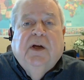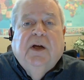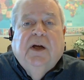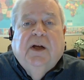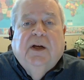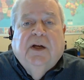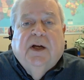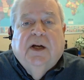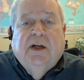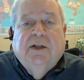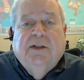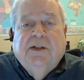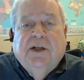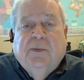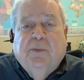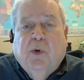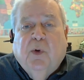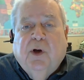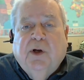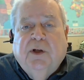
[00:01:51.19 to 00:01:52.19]
And a
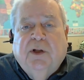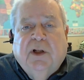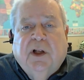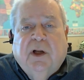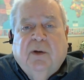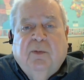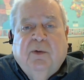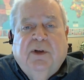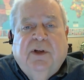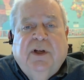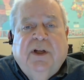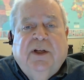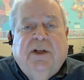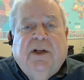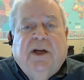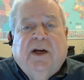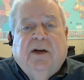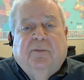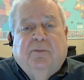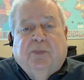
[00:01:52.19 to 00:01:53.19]
concept 1 club would need
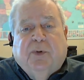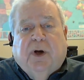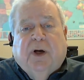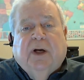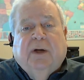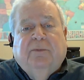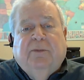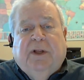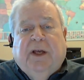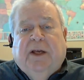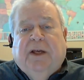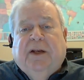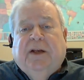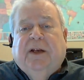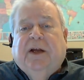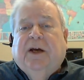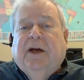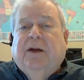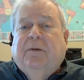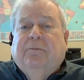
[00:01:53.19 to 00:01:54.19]
to have prime day and
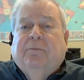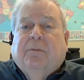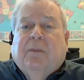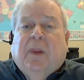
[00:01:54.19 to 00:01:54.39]
night.